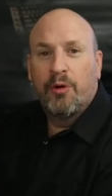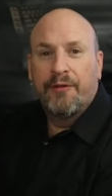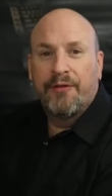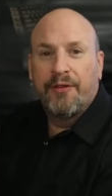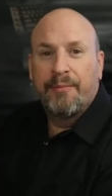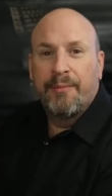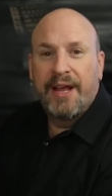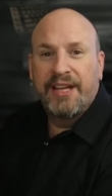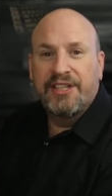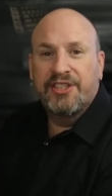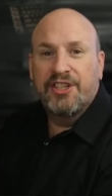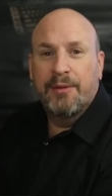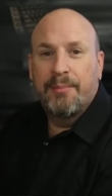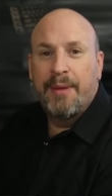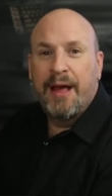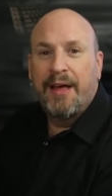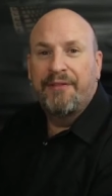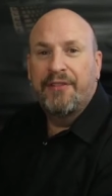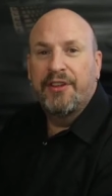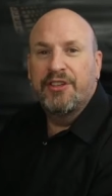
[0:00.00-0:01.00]
more information
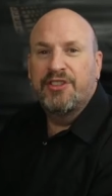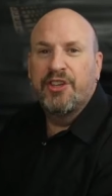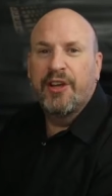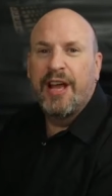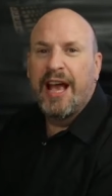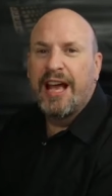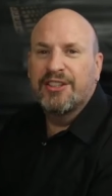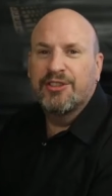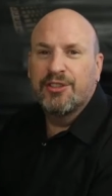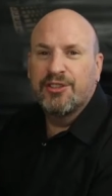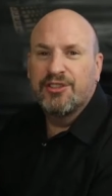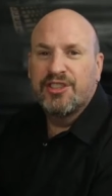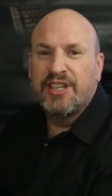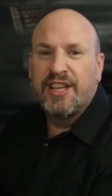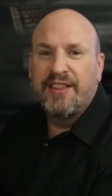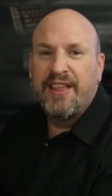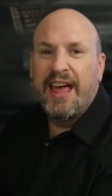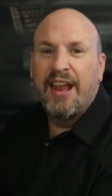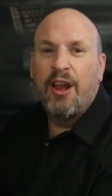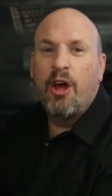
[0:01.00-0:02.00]
about this, you guys will
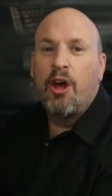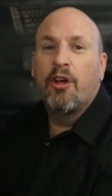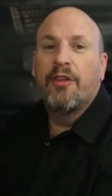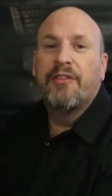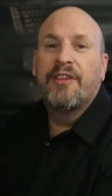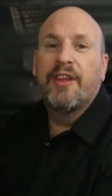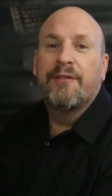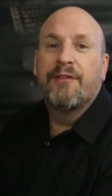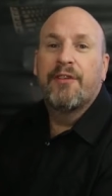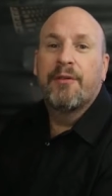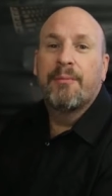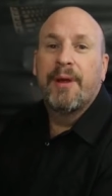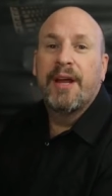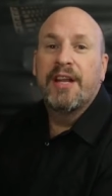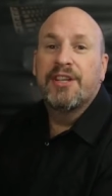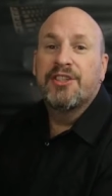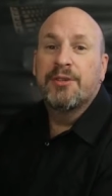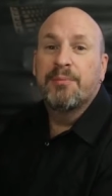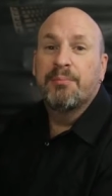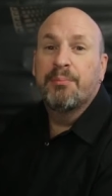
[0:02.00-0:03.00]
see that all in the
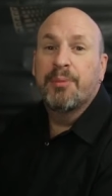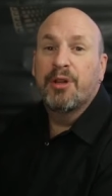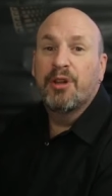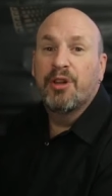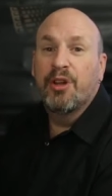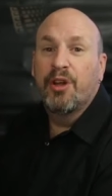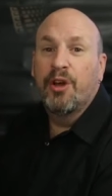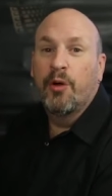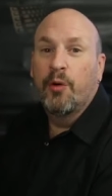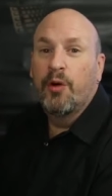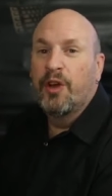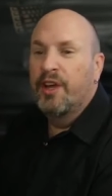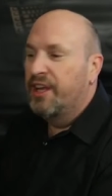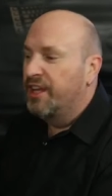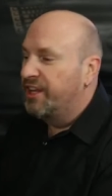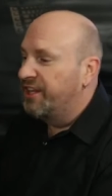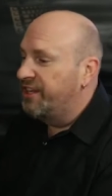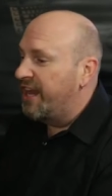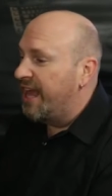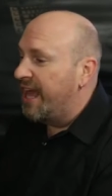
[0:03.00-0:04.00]
information below.
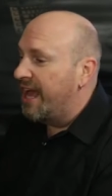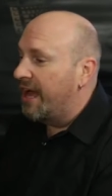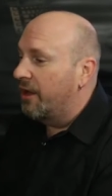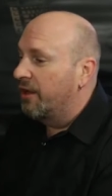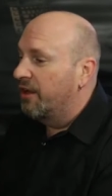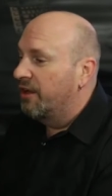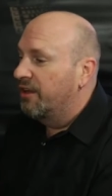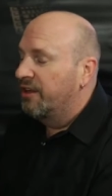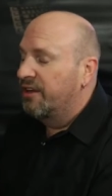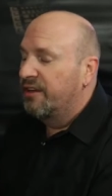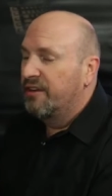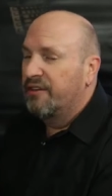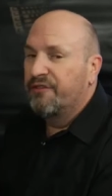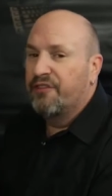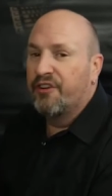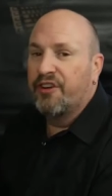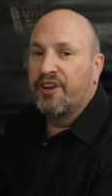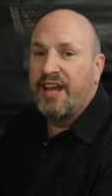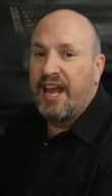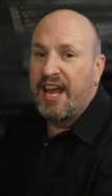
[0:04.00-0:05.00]
Now,
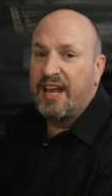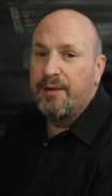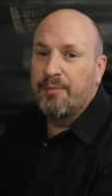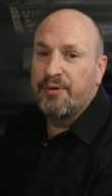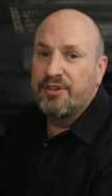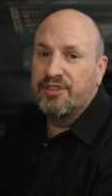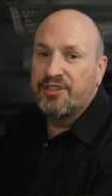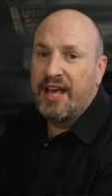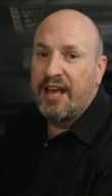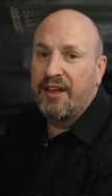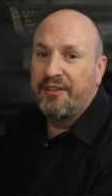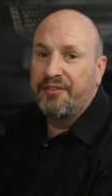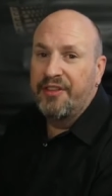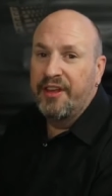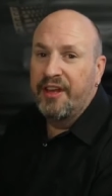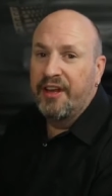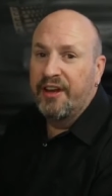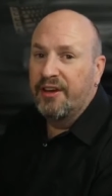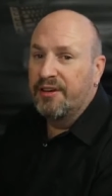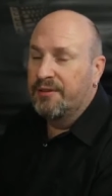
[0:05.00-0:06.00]
for gamers out
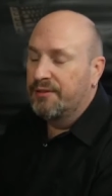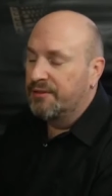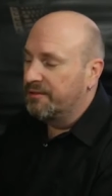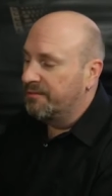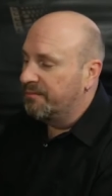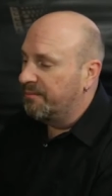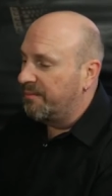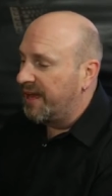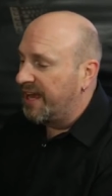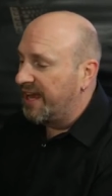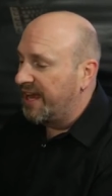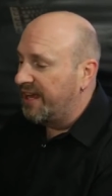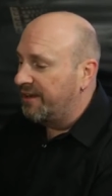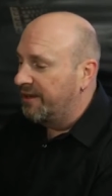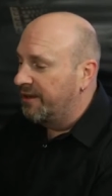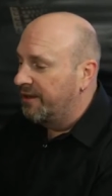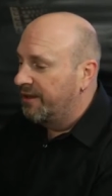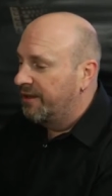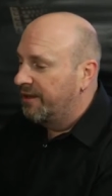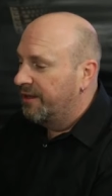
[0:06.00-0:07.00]
there,
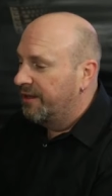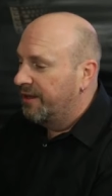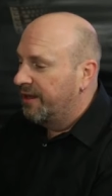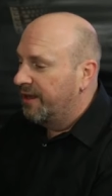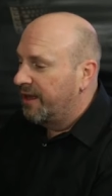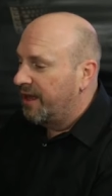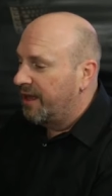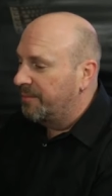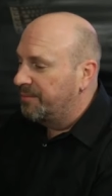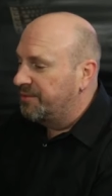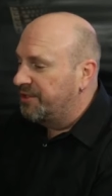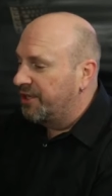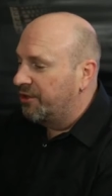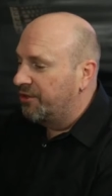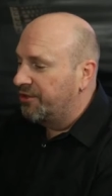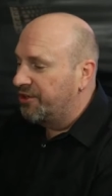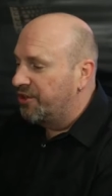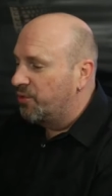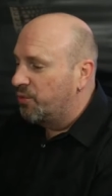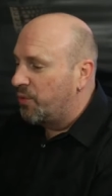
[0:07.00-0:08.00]
Man, I'm
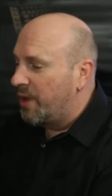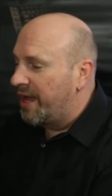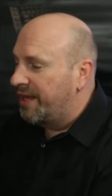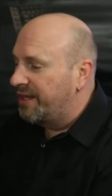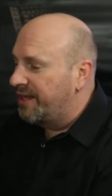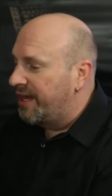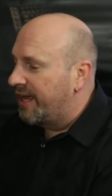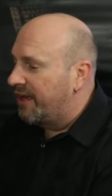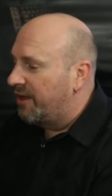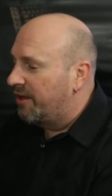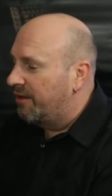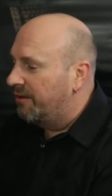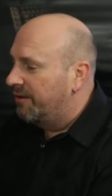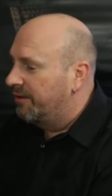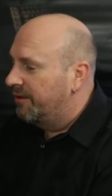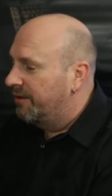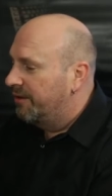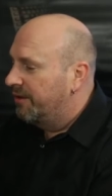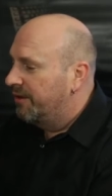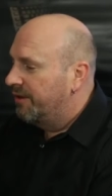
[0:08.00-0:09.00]
telling you right
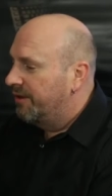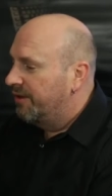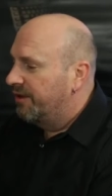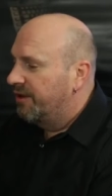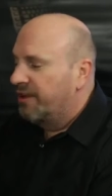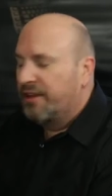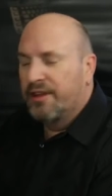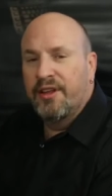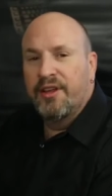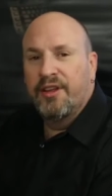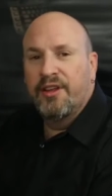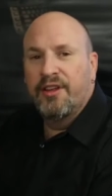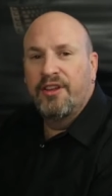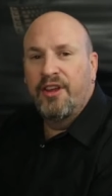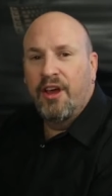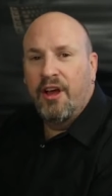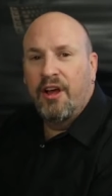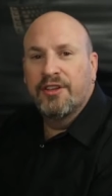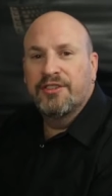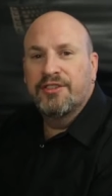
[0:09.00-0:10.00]
now,
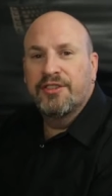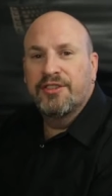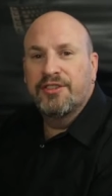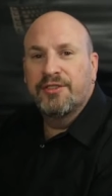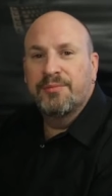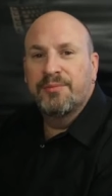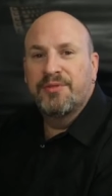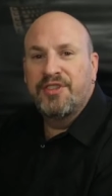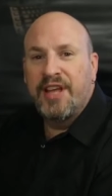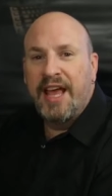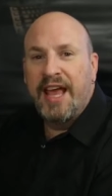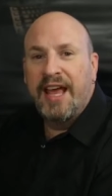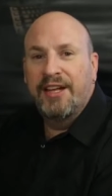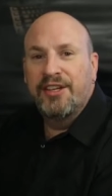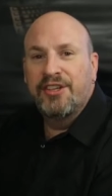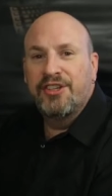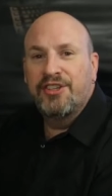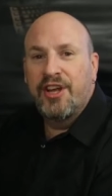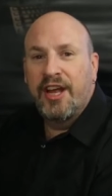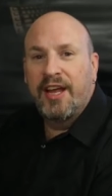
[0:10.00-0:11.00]
y'all's in some
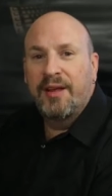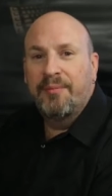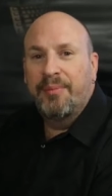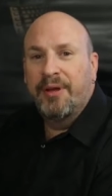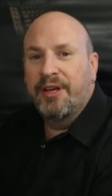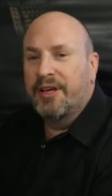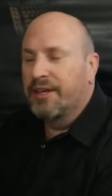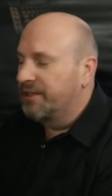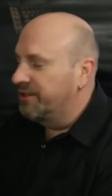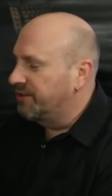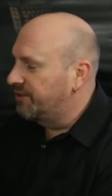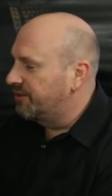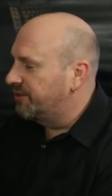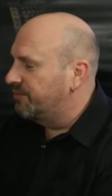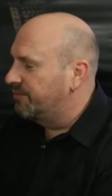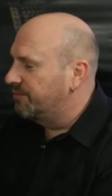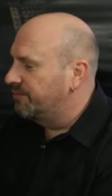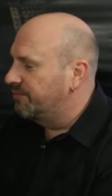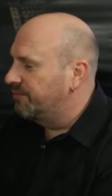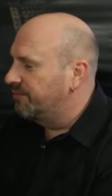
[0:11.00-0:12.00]
sad shape because
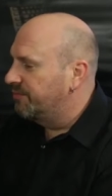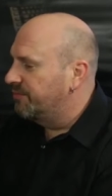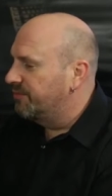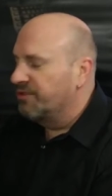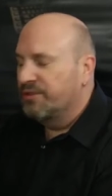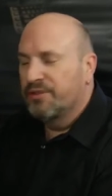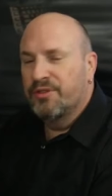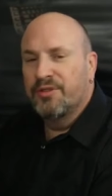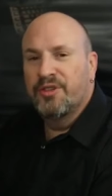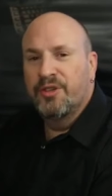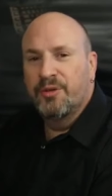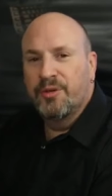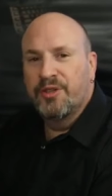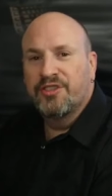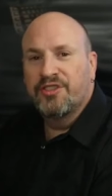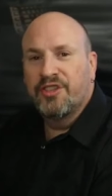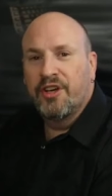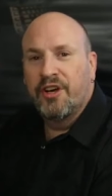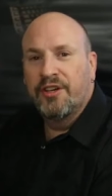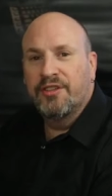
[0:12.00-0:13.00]

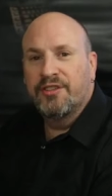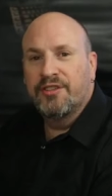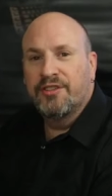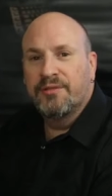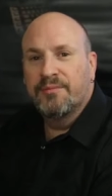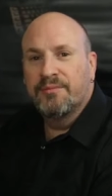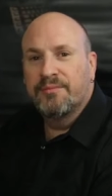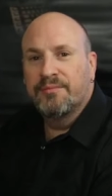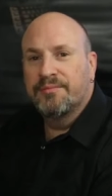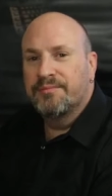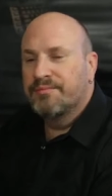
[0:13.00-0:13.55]
LucasArts,